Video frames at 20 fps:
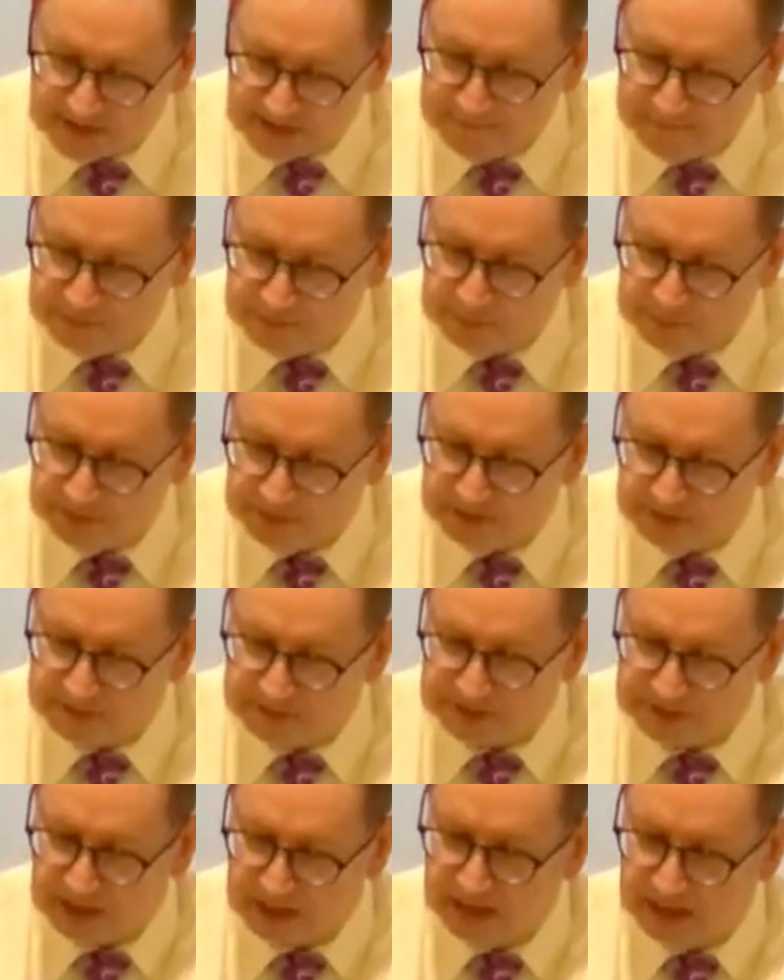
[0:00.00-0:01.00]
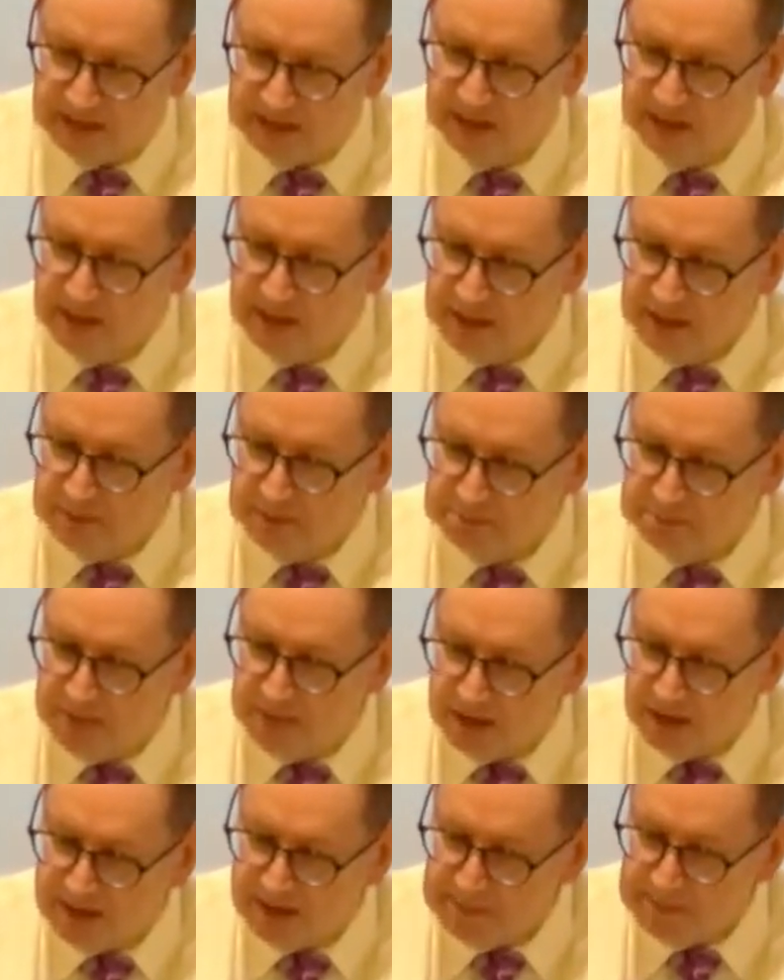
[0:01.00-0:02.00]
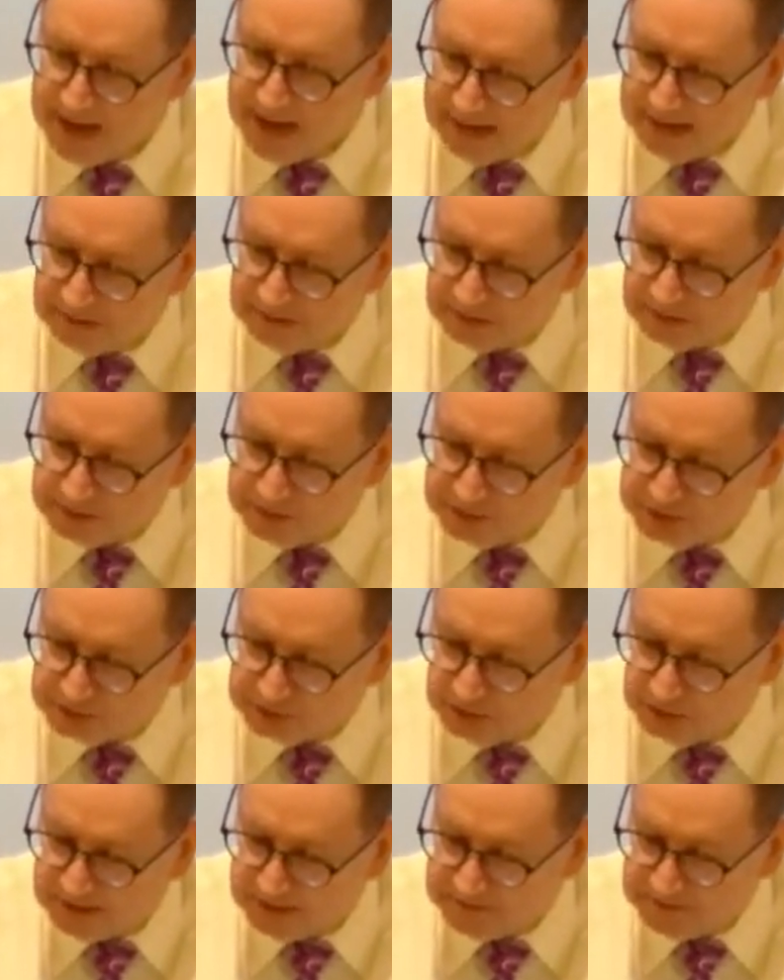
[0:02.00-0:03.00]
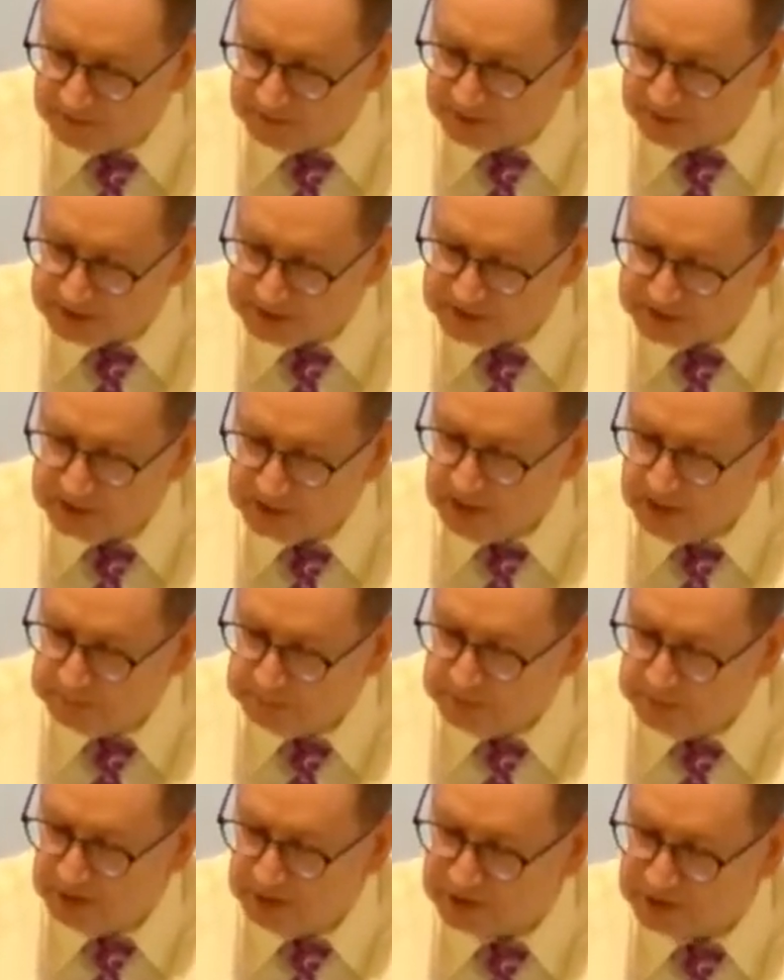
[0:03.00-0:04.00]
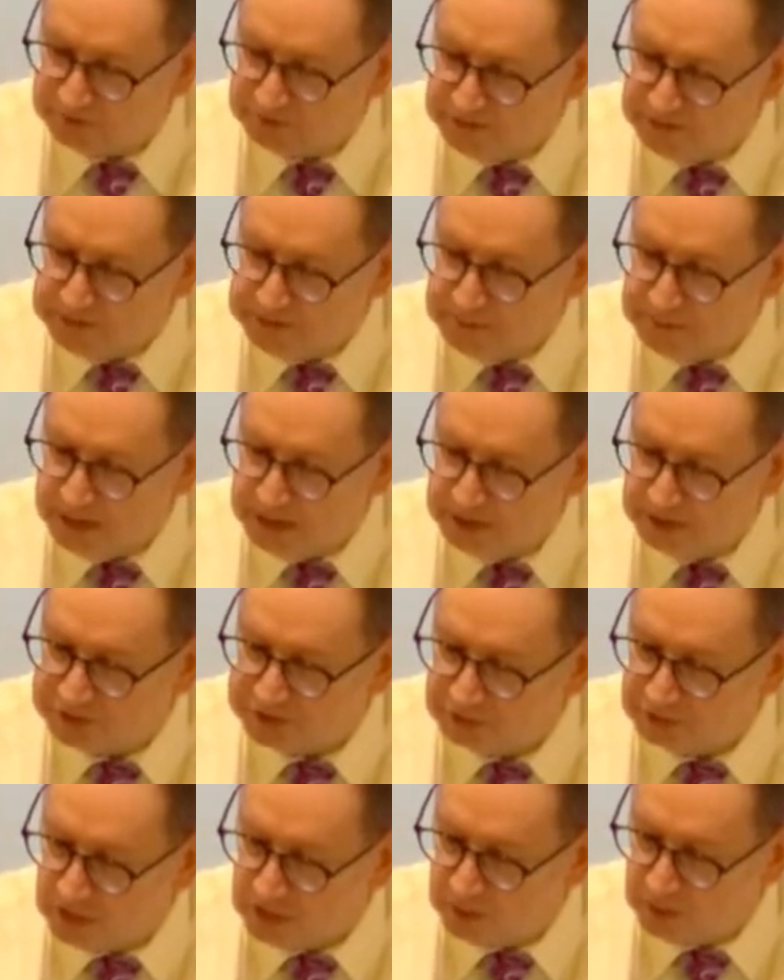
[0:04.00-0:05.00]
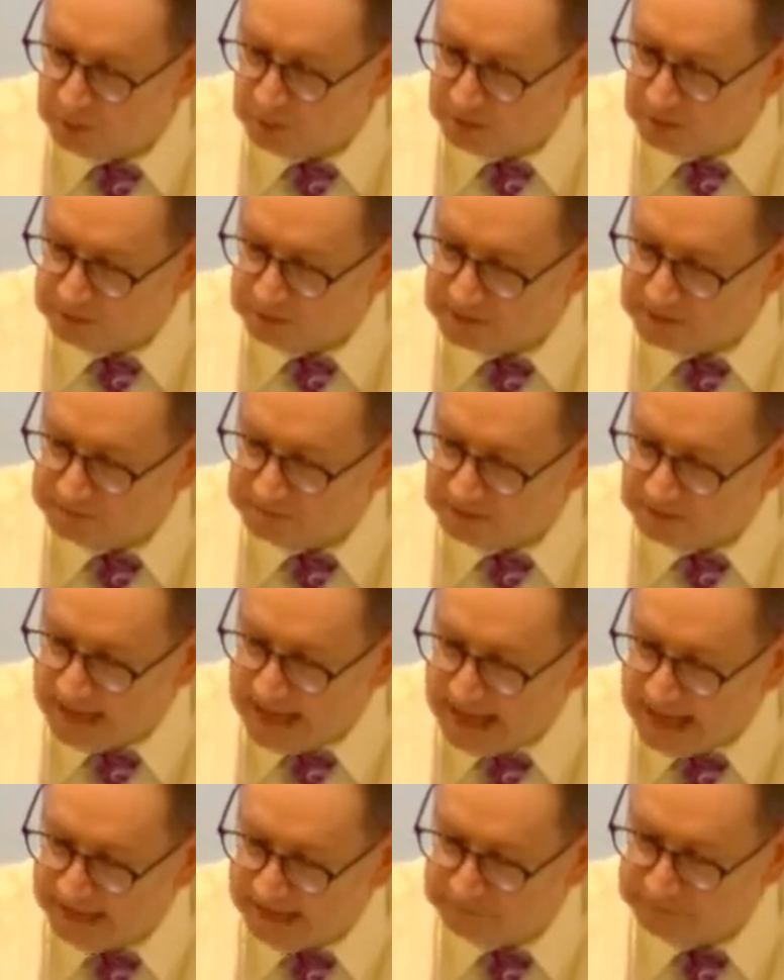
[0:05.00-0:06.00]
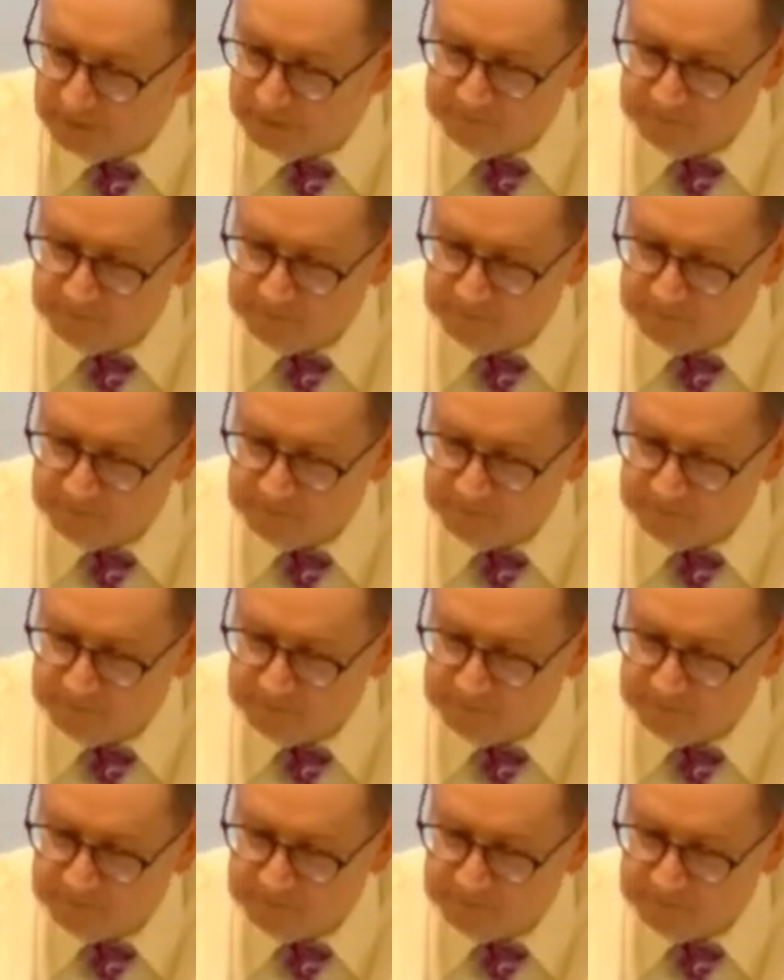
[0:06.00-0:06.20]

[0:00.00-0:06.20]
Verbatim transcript: Simon Peter said, Mary Magdalene should leave us because females are not worthy of life.